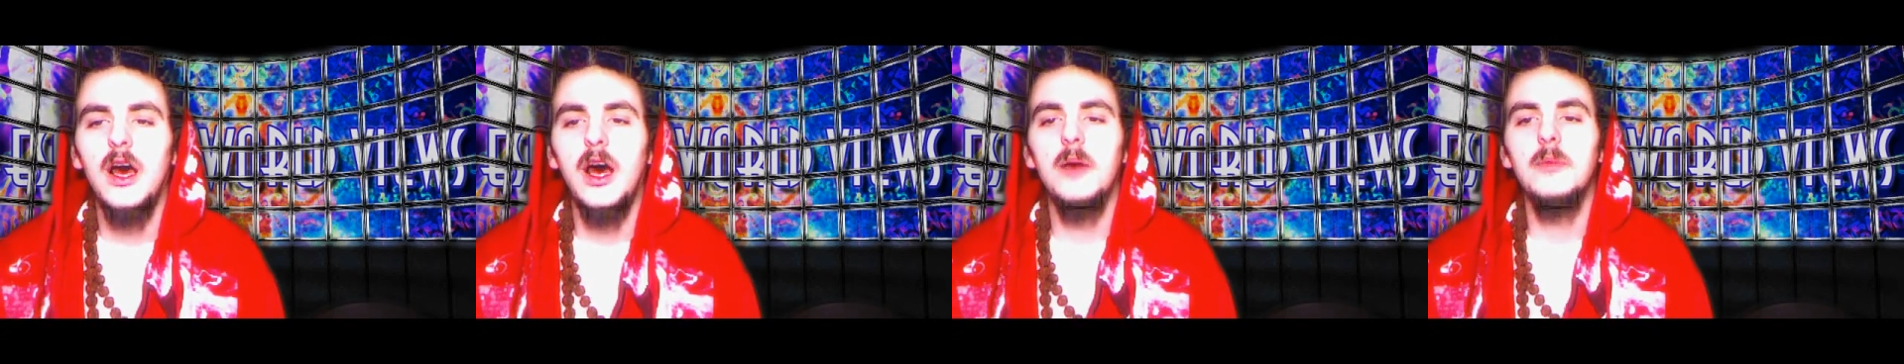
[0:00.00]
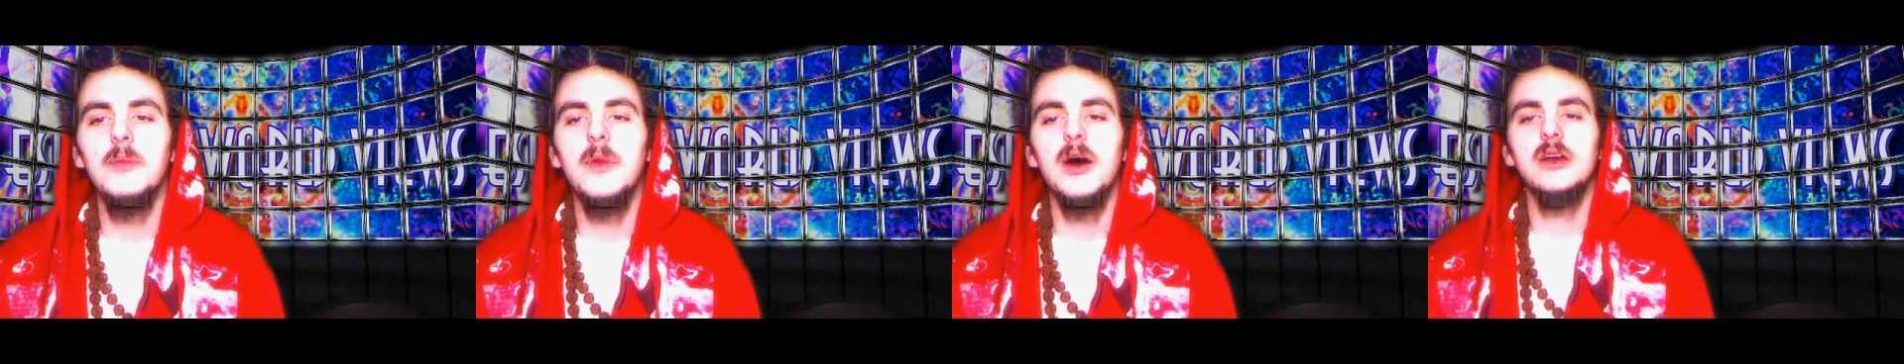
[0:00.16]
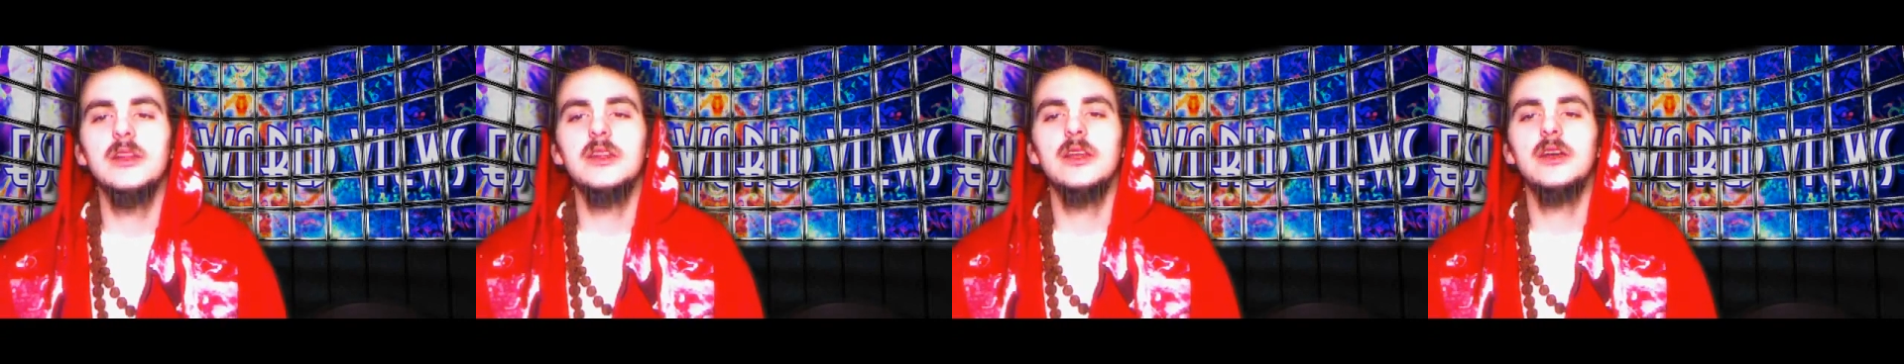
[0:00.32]

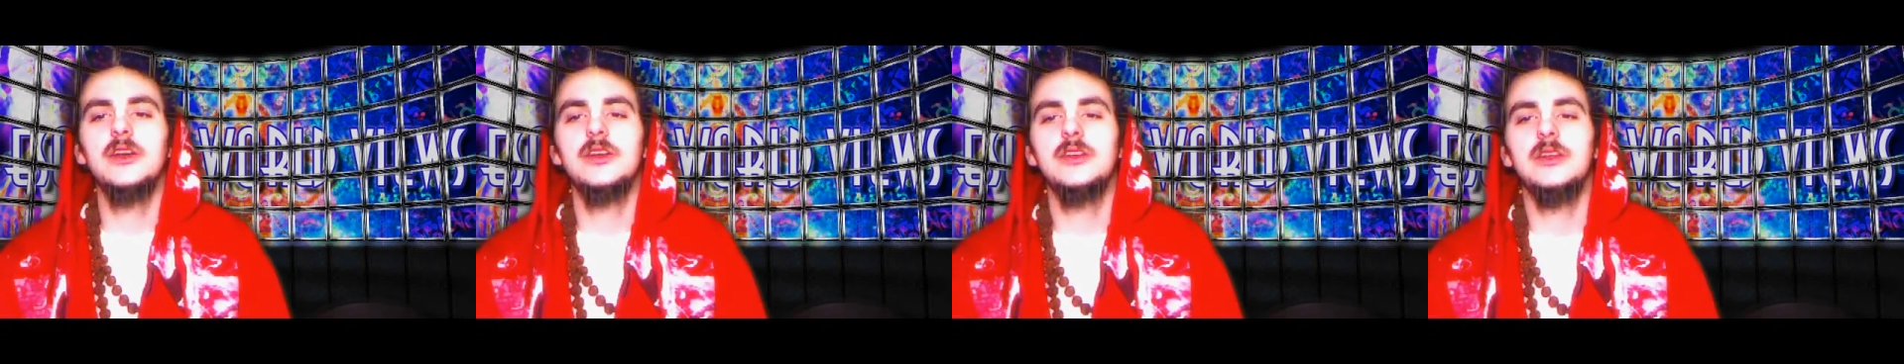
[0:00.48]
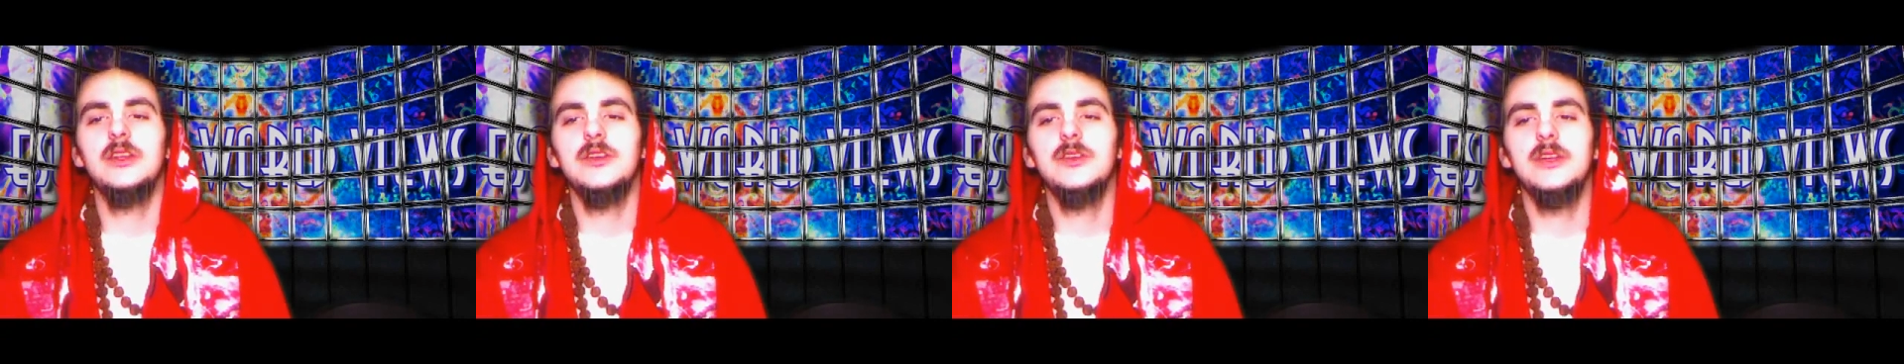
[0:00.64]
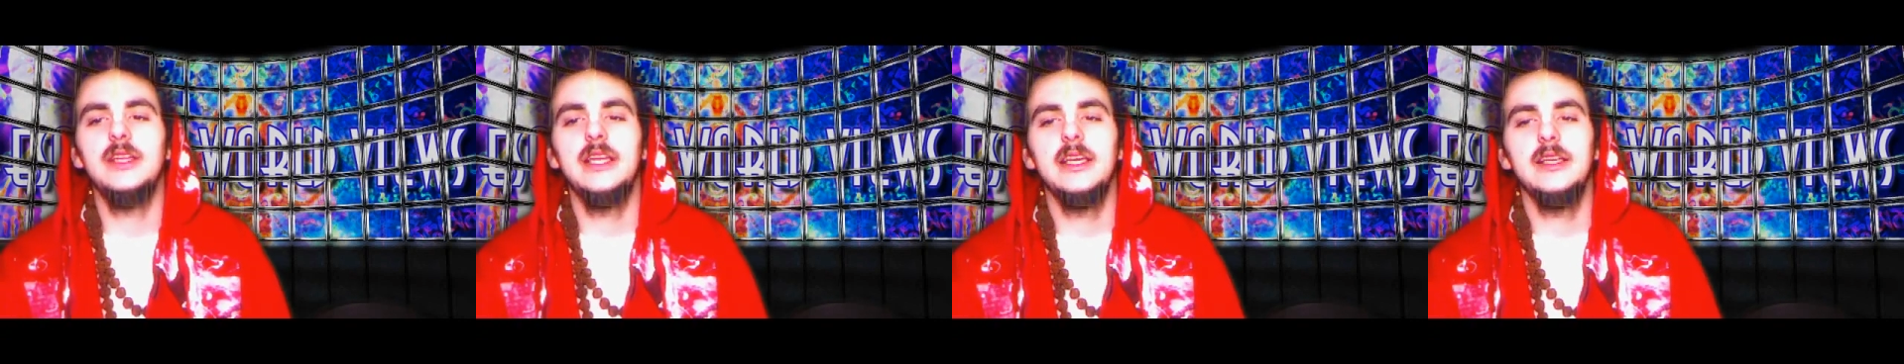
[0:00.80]
Among the
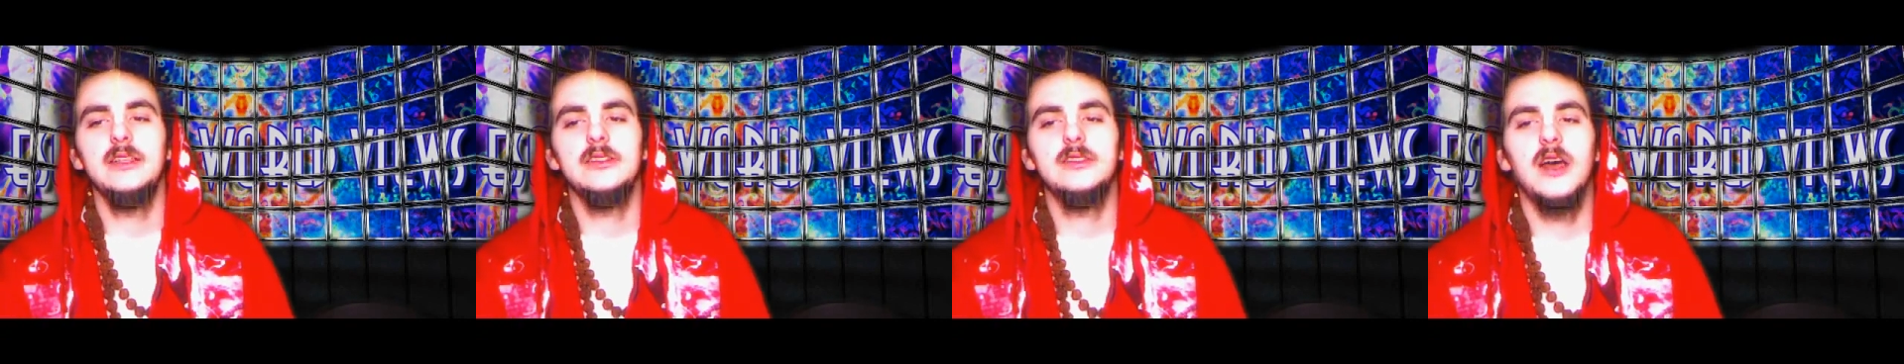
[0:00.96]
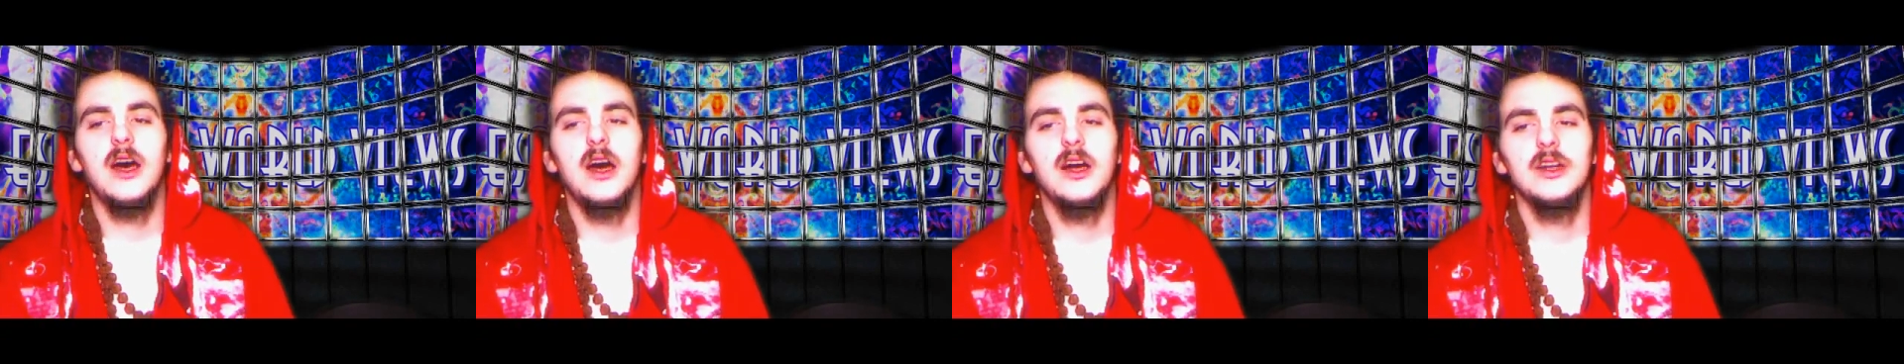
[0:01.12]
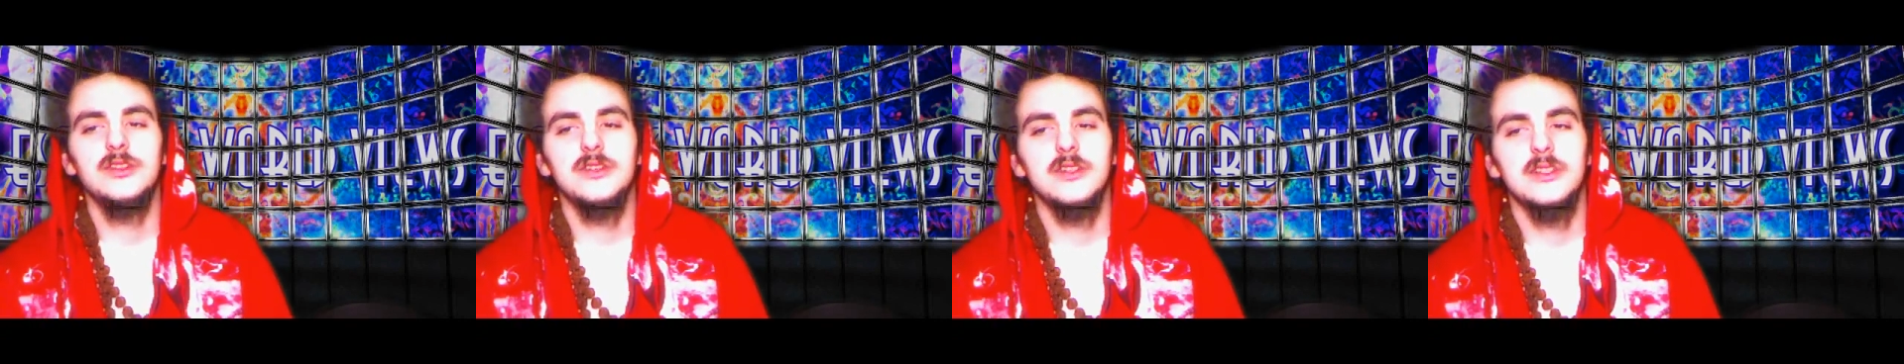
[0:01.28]
unique
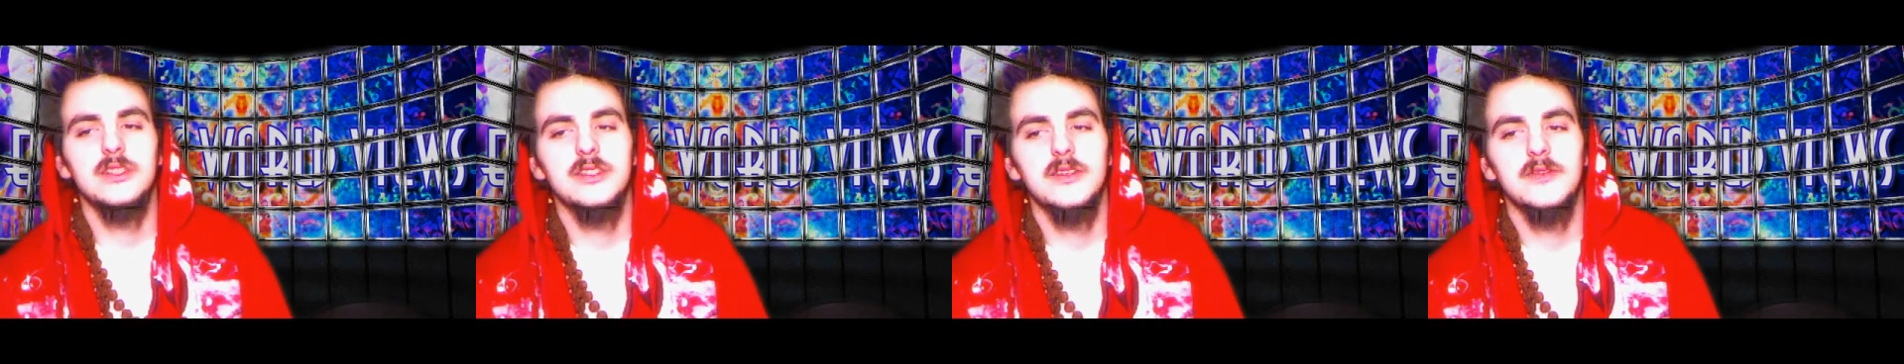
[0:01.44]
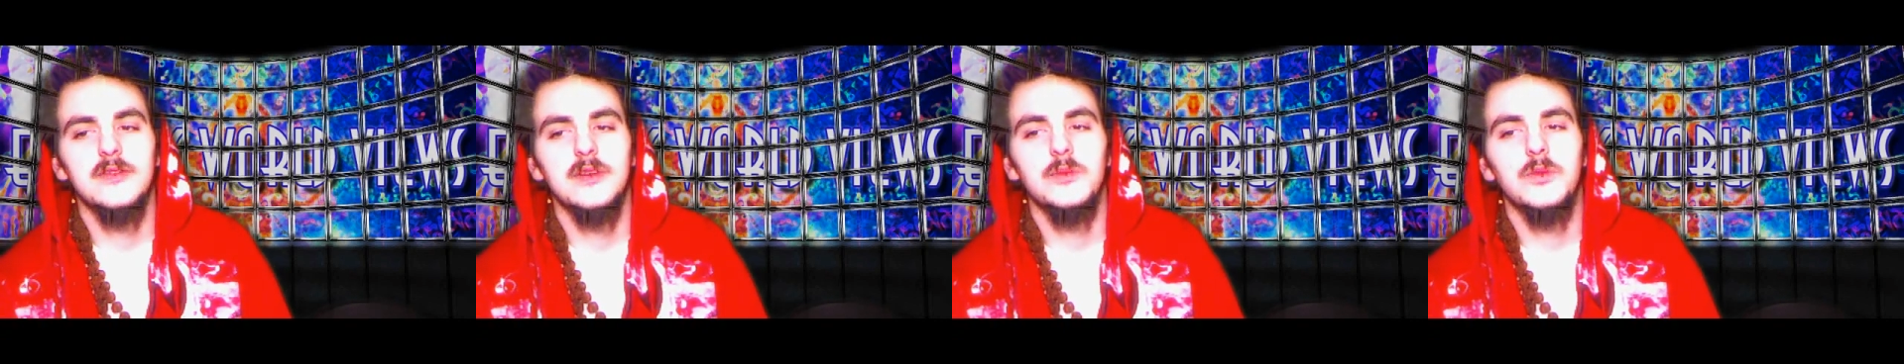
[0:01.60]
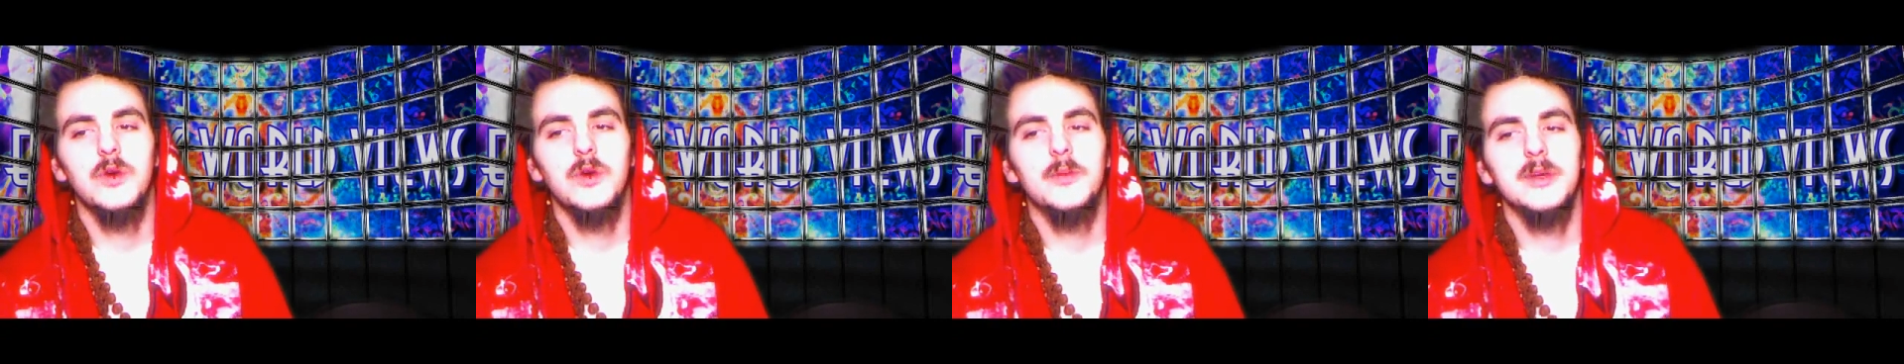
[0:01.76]
doctrines
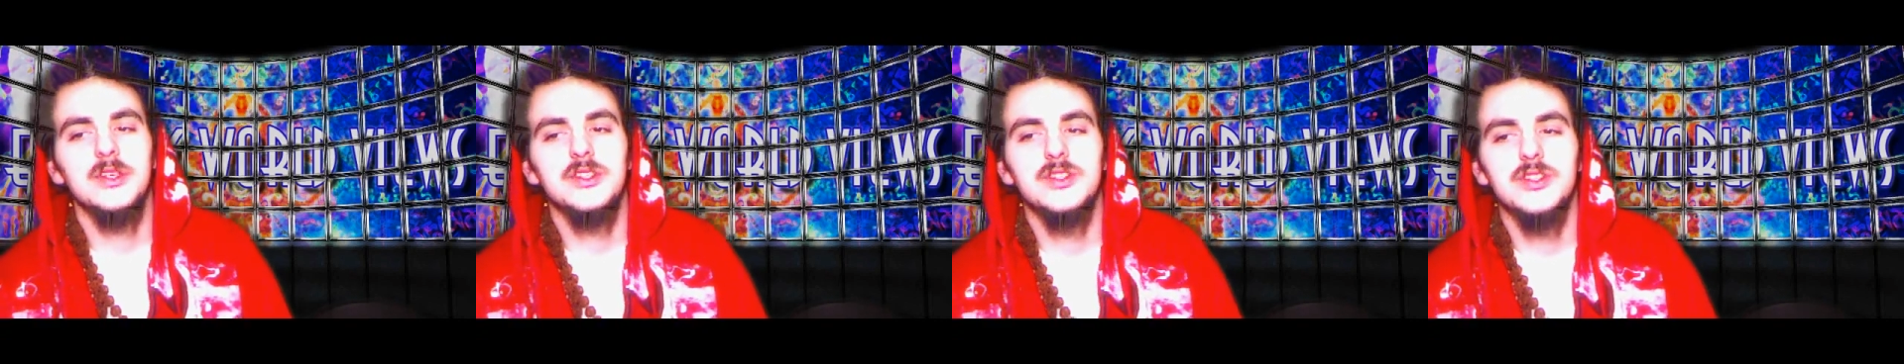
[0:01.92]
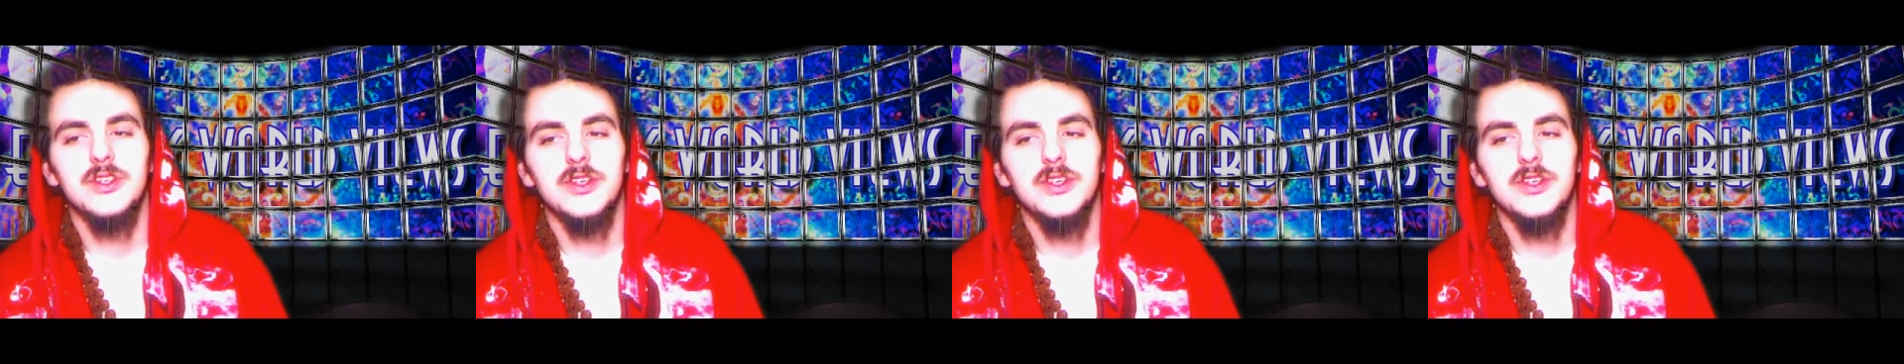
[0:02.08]
of the Mormon